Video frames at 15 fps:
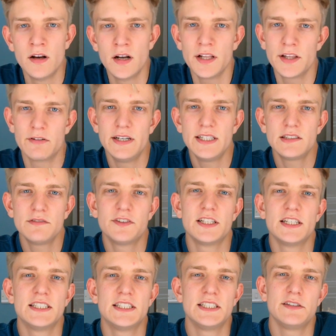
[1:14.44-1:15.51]
The reason for
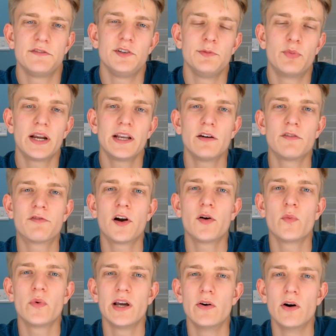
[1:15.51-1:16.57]
this is if you bring your front
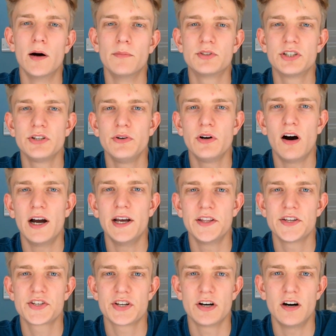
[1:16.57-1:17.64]
wheel up too high at
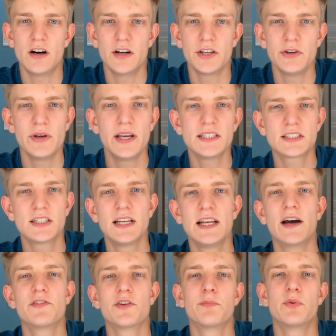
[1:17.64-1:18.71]
the start, you instantly
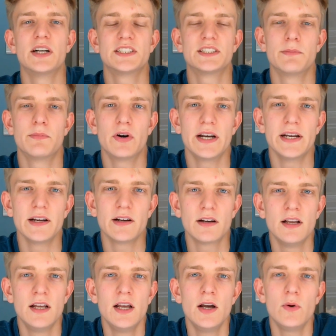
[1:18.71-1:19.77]
have to press the brake,
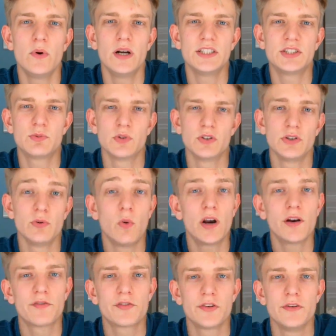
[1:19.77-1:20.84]
which will do one
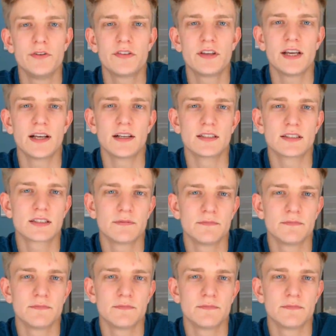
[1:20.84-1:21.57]
of two things.